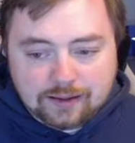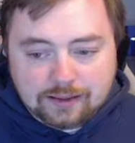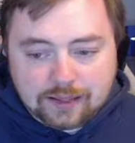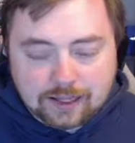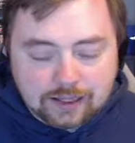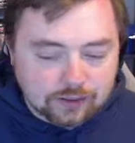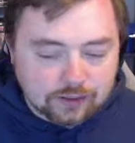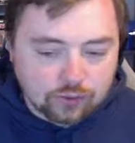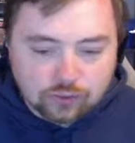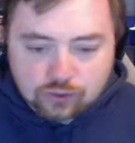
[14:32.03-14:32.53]

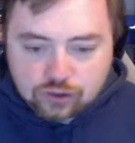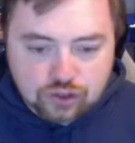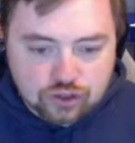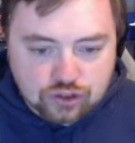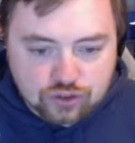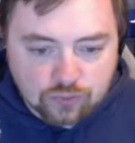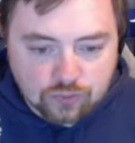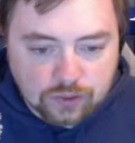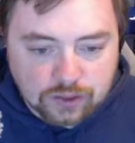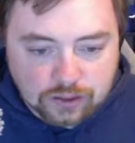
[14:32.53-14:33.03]
you can
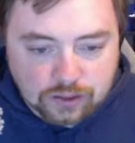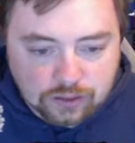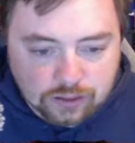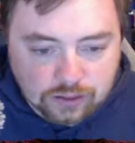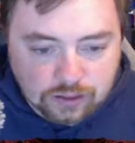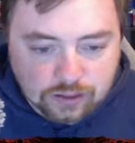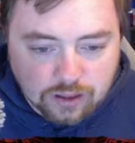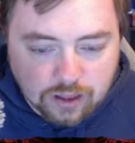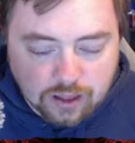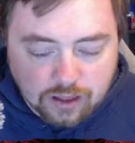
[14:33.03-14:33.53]
destroy
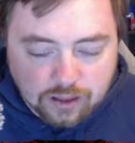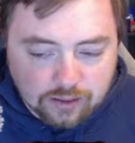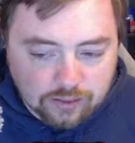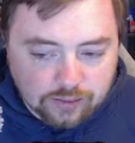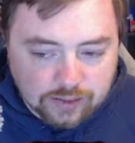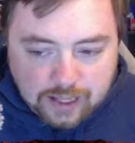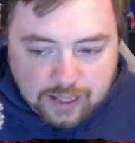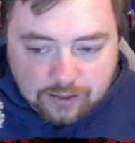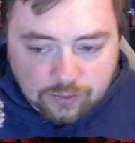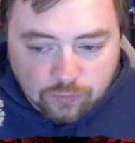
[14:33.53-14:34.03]

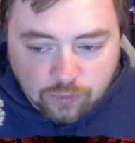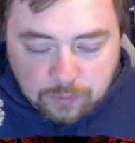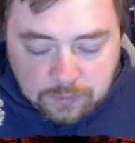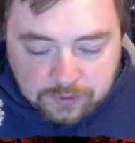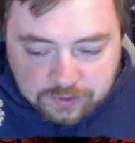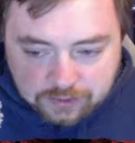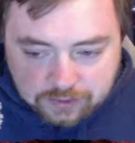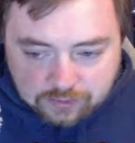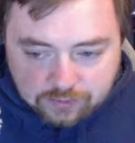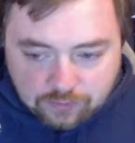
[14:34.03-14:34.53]
that
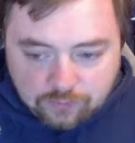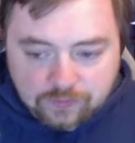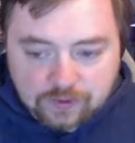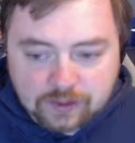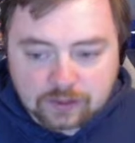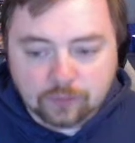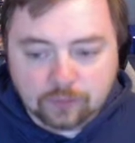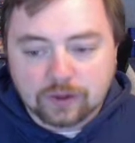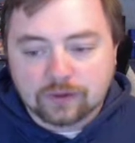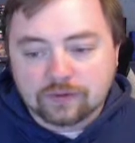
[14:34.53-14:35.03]
equipment that they're
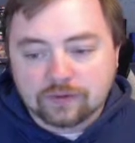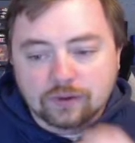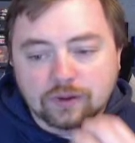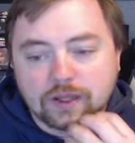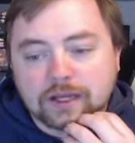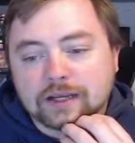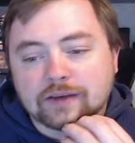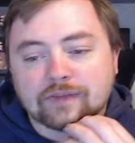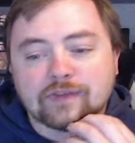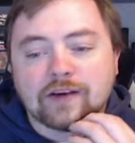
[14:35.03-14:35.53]
defending with. So
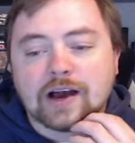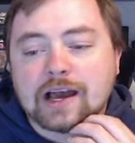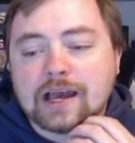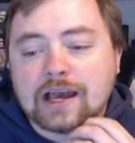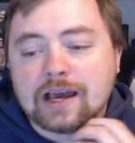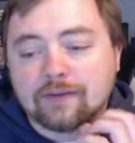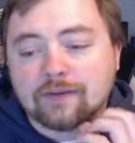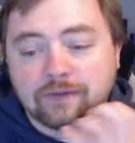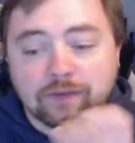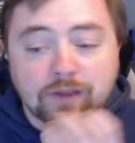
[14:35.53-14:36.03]
like if I
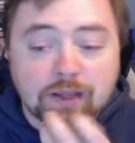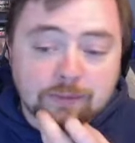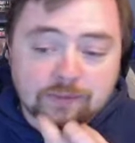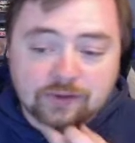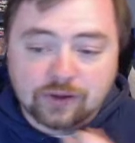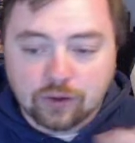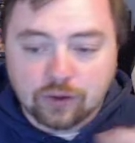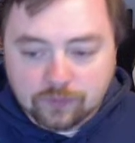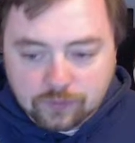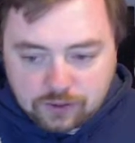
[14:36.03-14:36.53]
have
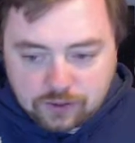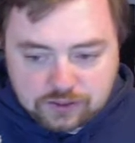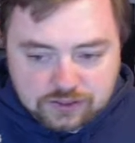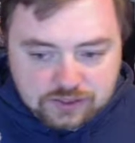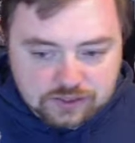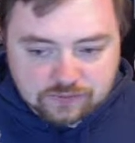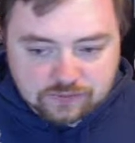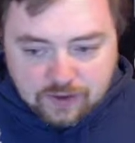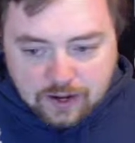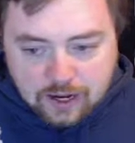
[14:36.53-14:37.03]
Flamescale
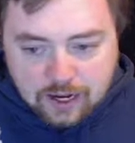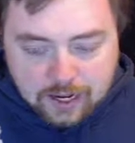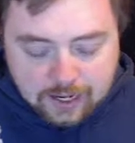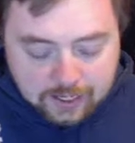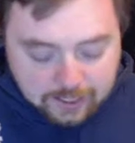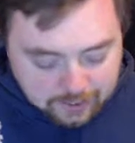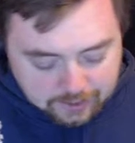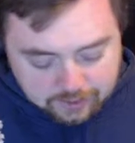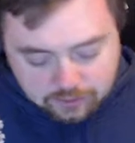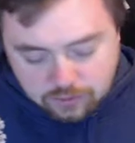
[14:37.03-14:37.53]
Furnaces
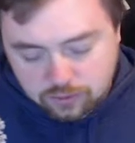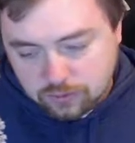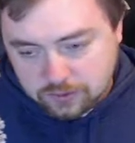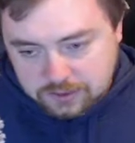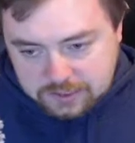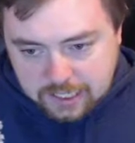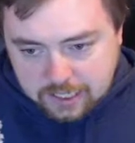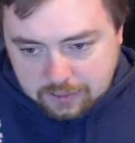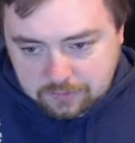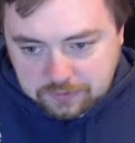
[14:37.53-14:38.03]
Phi and you
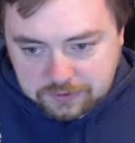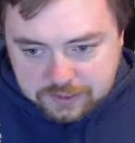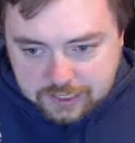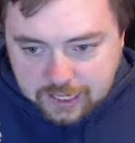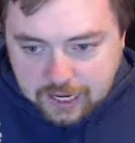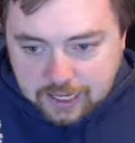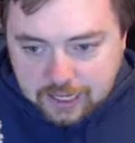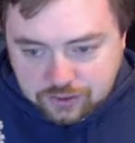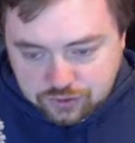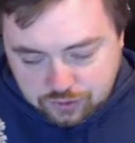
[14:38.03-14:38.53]
attack with
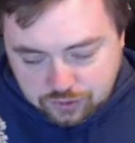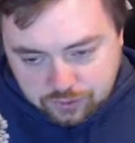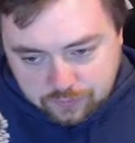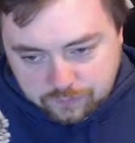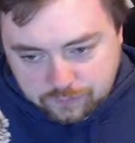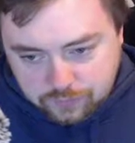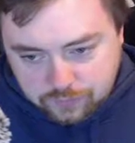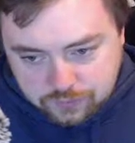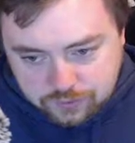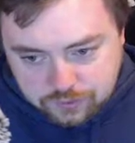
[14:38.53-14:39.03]
Dash on your
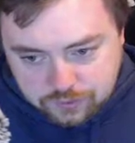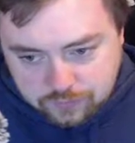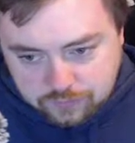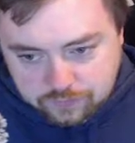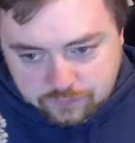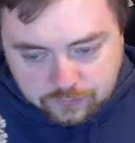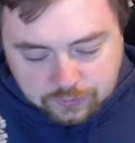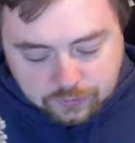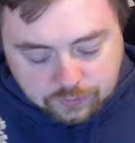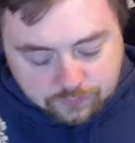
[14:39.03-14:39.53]
first
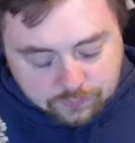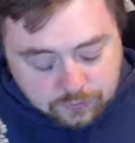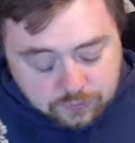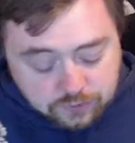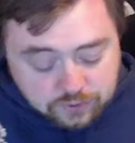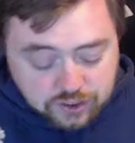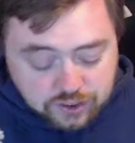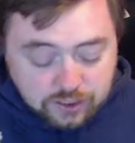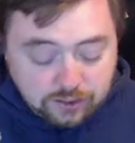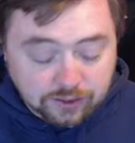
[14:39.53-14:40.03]

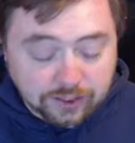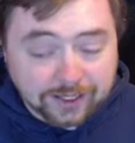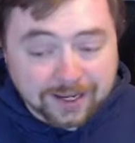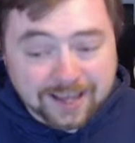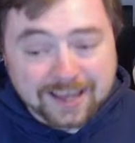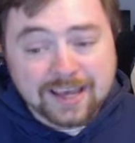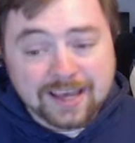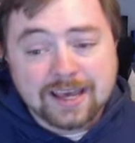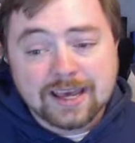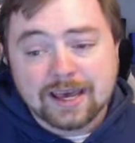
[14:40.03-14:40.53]
chain link,
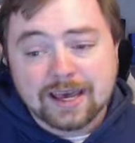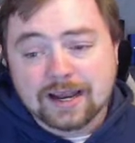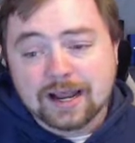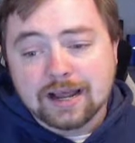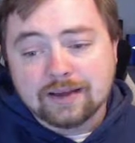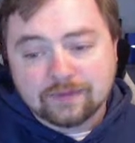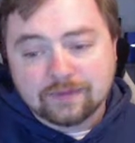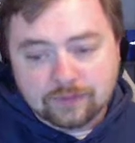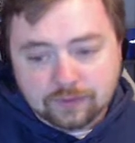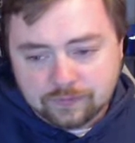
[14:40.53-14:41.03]
and
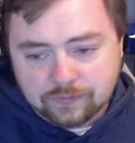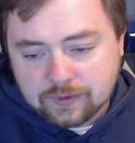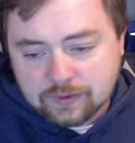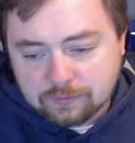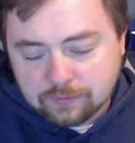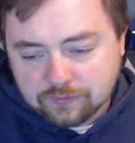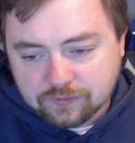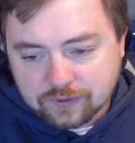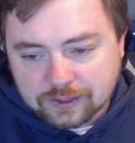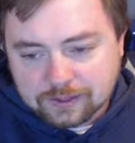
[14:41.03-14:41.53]
I
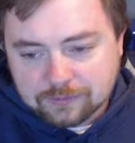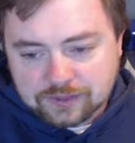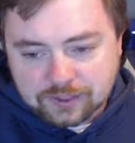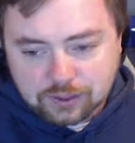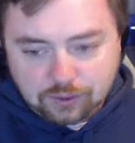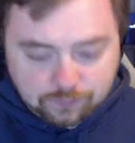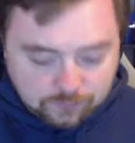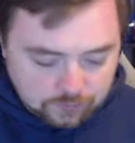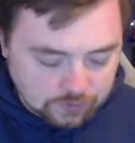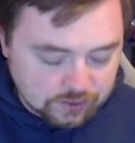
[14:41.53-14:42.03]
defend with Flame
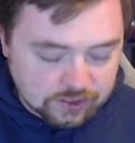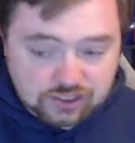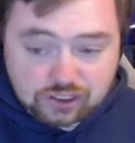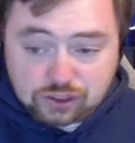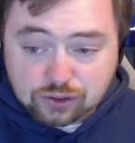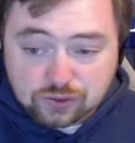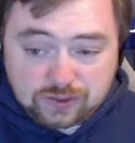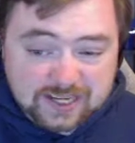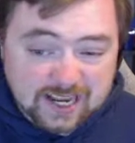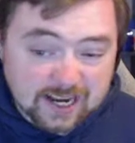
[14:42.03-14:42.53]
Scale Furnace,
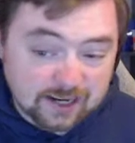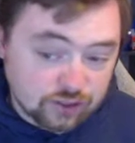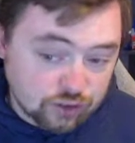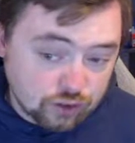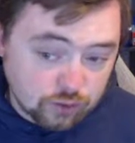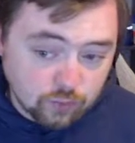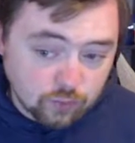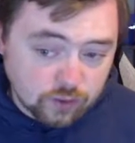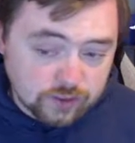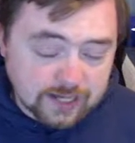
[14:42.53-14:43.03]
then you attack
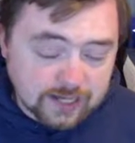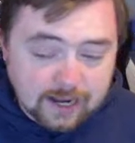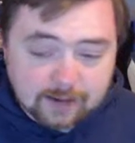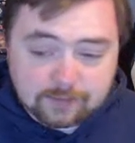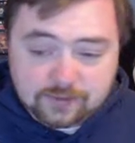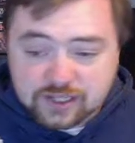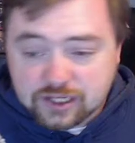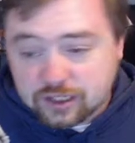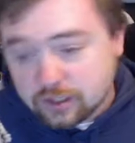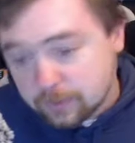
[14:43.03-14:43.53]
2 more
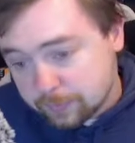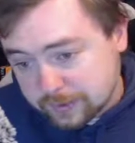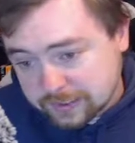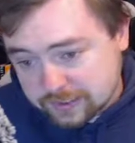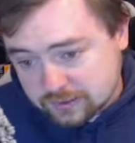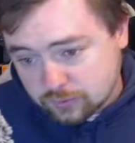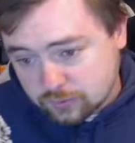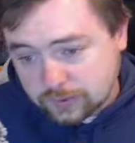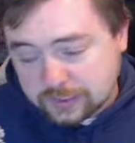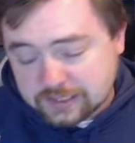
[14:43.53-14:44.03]
times, then the
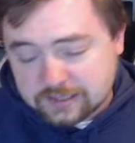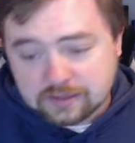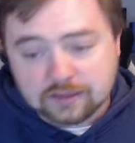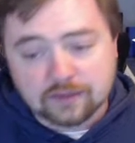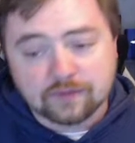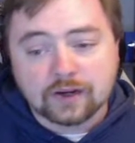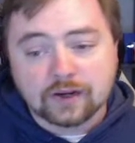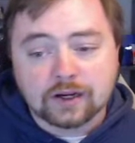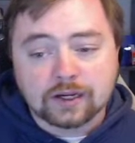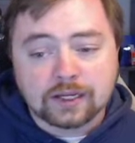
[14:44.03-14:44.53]
pistol hits at
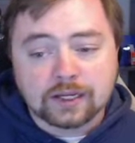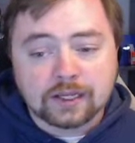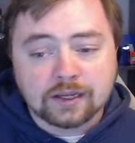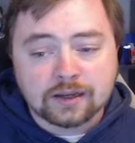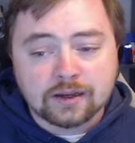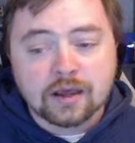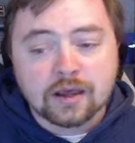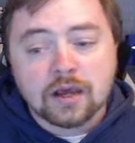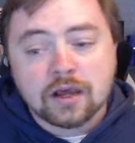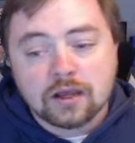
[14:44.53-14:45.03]
the very
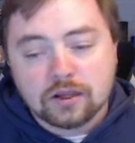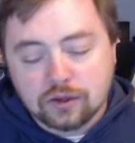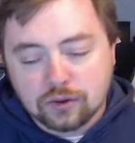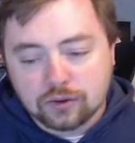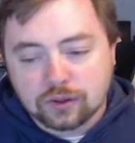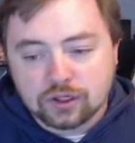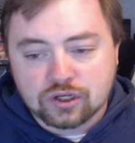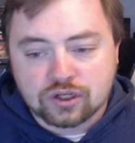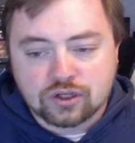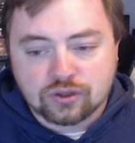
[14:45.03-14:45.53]
end,
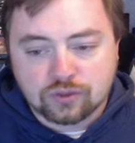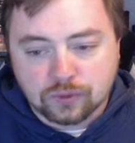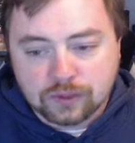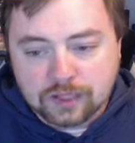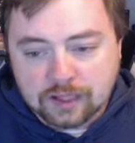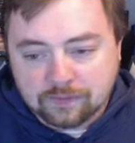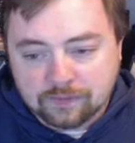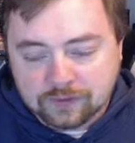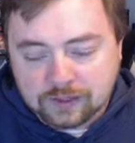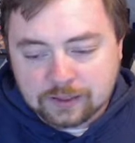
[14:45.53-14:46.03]
you can destroy
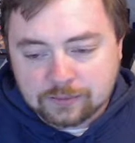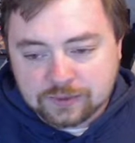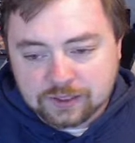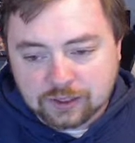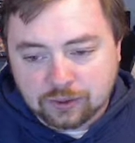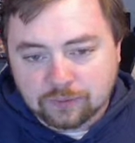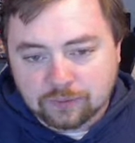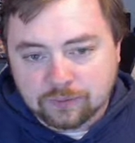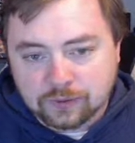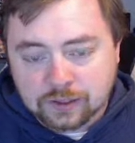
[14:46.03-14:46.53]
that Flame
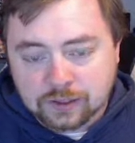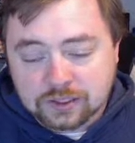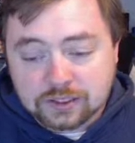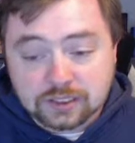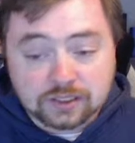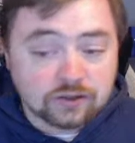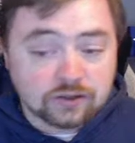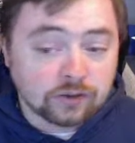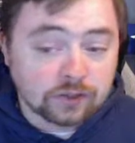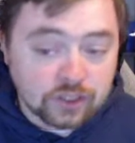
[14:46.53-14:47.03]
Scale Furnace
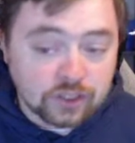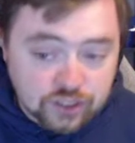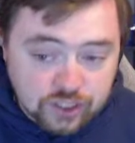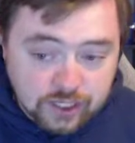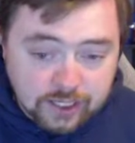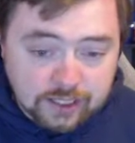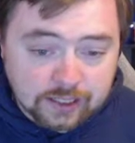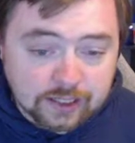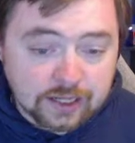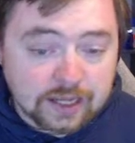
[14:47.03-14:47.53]
that's on the
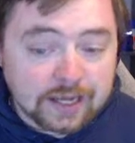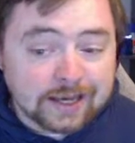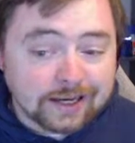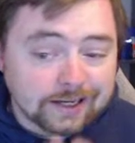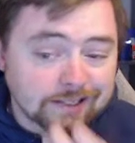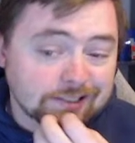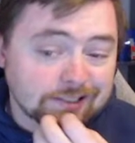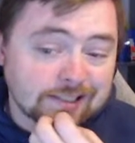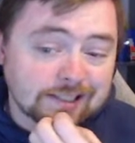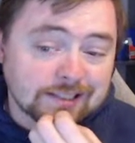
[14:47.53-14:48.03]
chain.
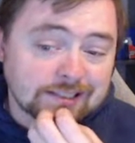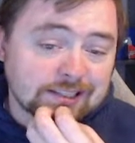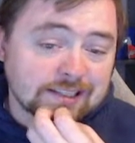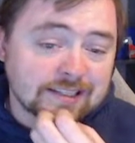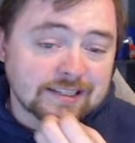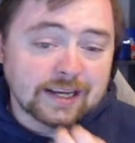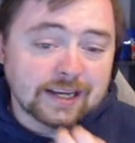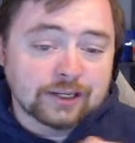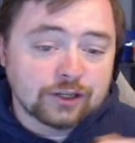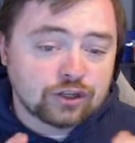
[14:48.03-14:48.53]
Because it doesn't
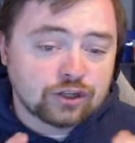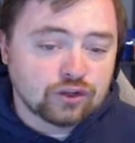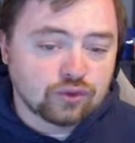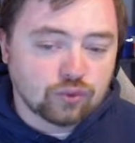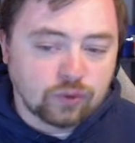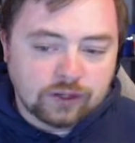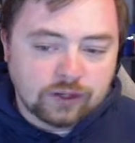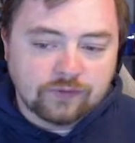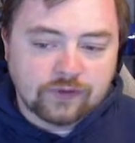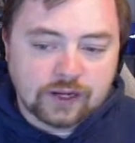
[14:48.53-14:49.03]
say
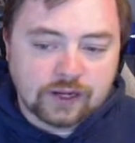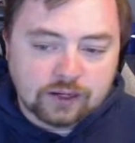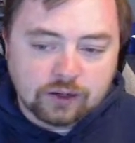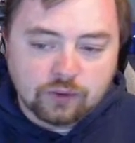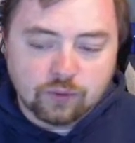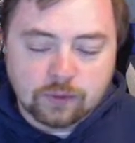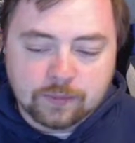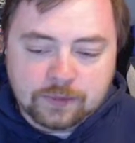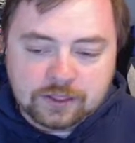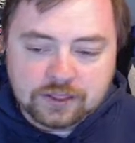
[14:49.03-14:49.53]
destroy defeating
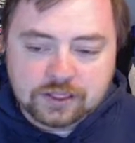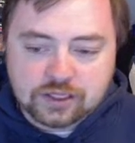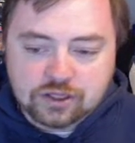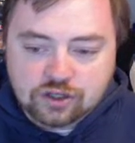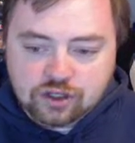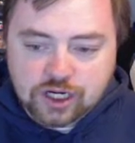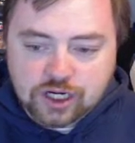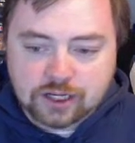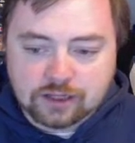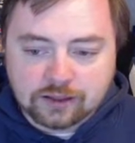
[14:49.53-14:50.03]
equipment,
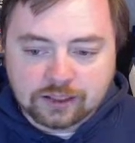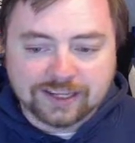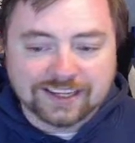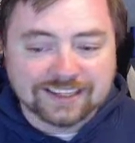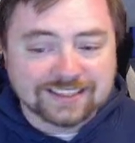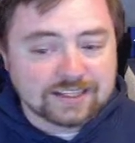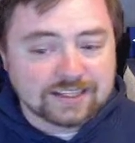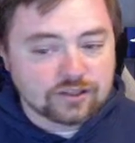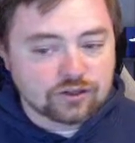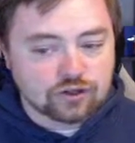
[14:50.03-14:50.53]
this chain link,
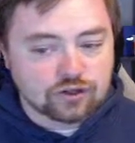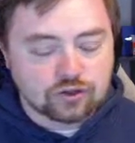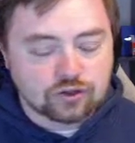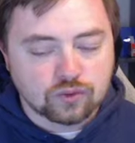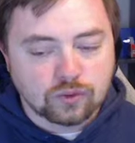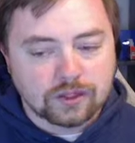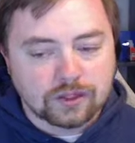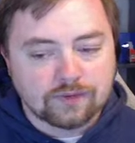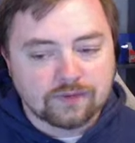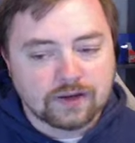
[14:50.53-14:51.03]
it says
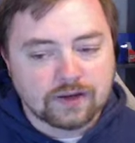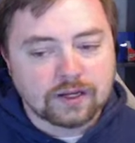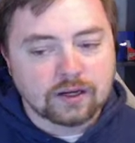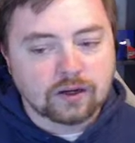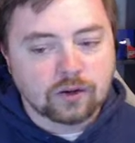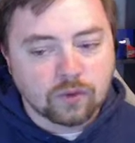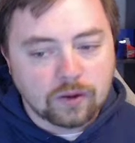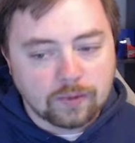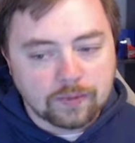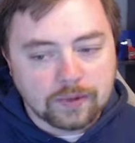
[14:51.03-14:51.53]
destroy defeating
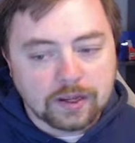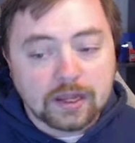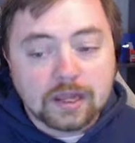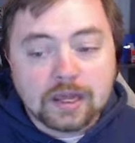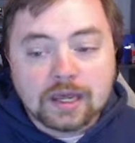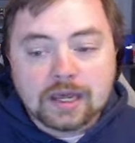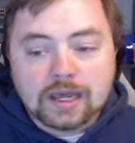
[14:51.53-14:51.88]
equipment.